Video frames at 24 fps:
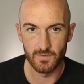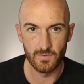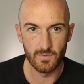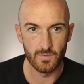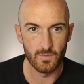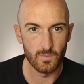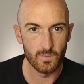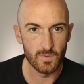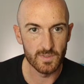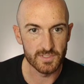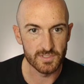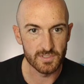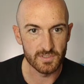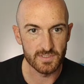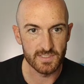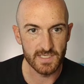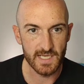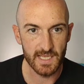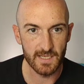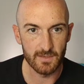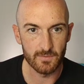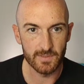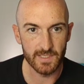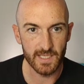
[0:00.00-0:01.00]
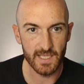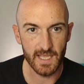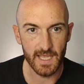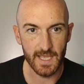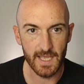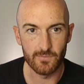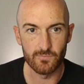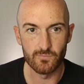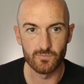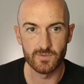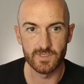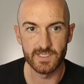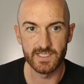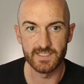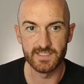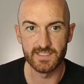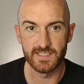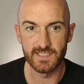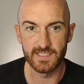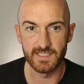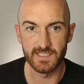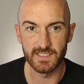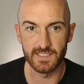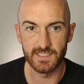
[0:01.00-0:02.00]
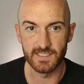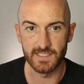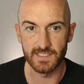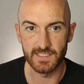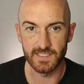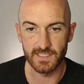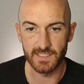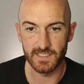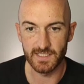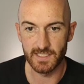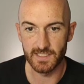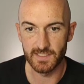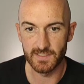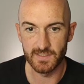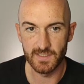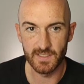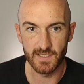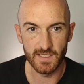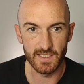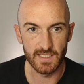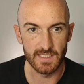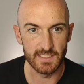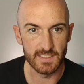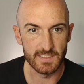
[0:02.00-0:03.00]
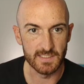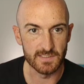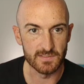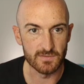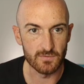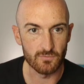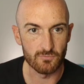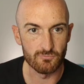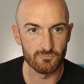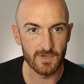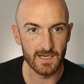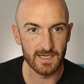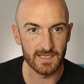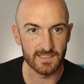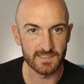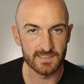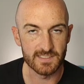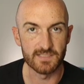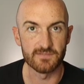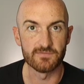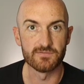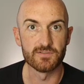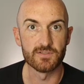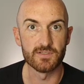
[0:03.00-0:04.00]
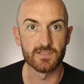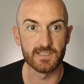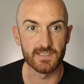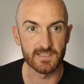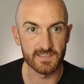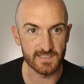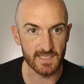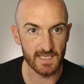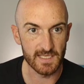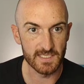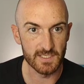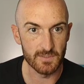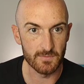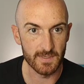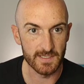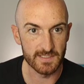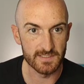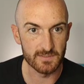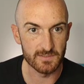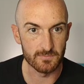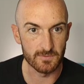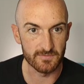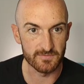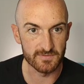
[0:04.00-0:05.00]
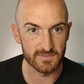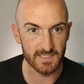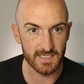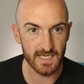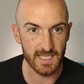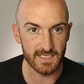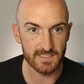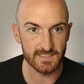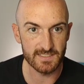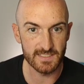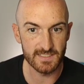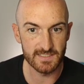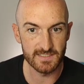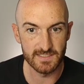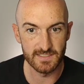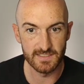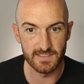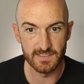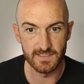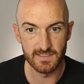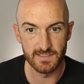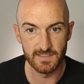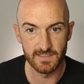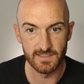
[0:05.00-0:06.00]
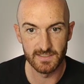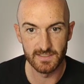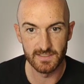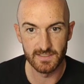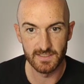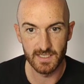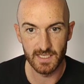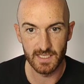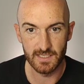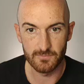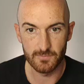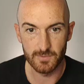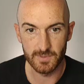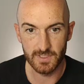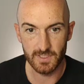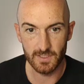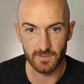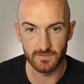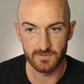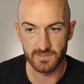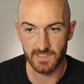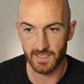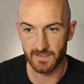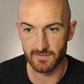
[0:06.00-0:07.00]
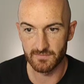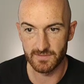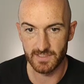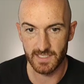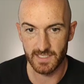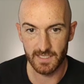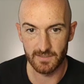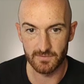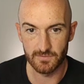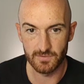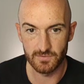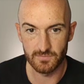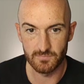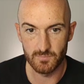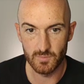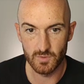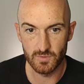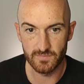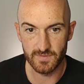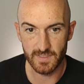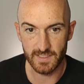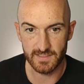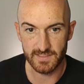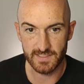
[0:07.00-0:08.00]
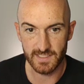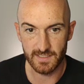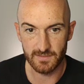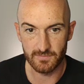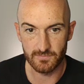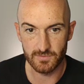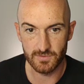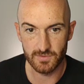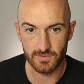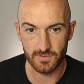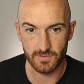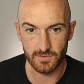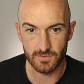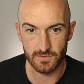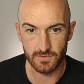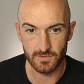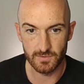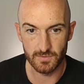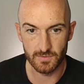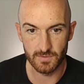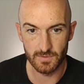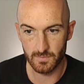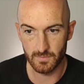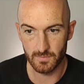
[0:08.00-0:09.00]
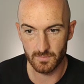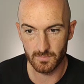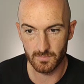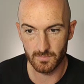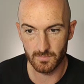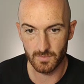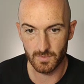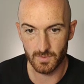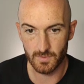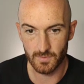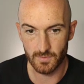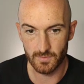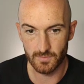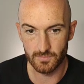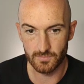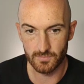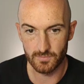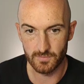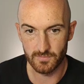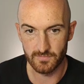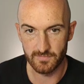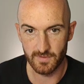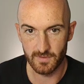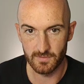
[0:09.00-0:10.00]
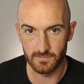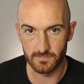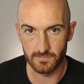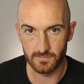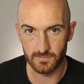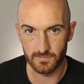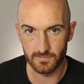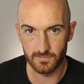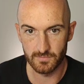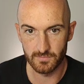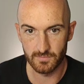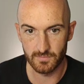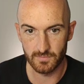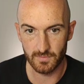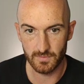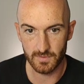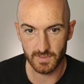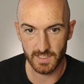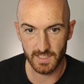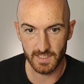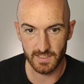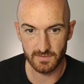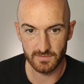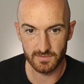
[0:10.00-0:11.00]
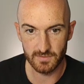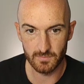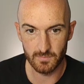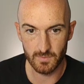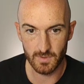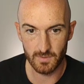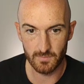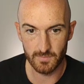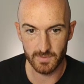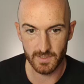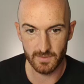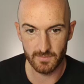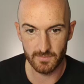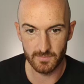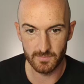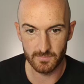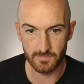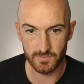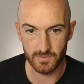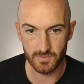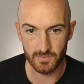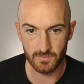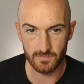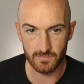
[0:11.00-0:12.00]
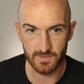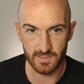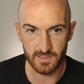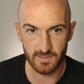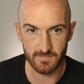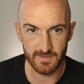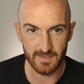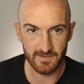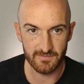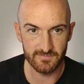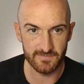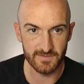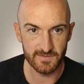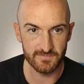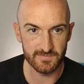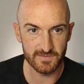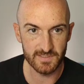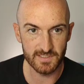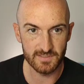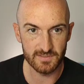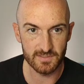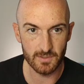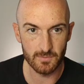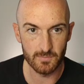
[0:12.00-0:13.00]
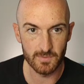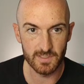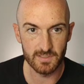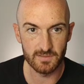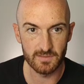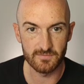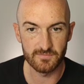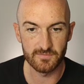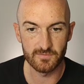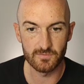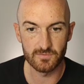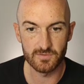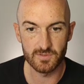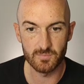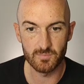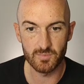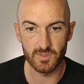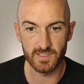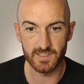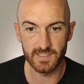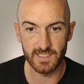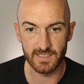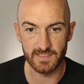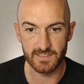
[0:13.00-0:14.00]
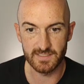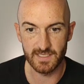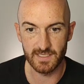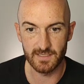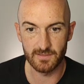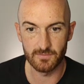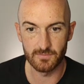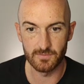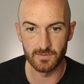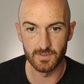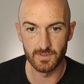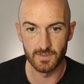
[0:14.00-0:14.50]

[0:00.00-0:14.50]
we should now get a reading that is relative to the attenuator we've selected. If we go down now, just move that down to 100 volts. Okay, so what are we going up to? Around about 50, so we can afford to bring that down